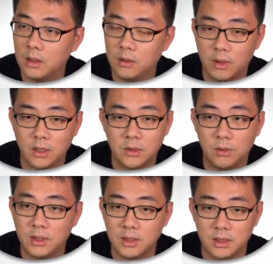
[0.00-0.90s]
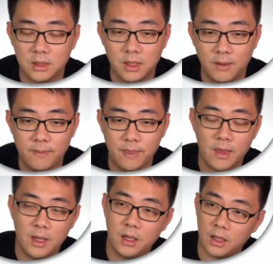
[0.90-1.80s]
Right, so once this is done,
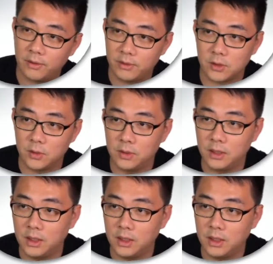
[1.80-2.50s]
life is good.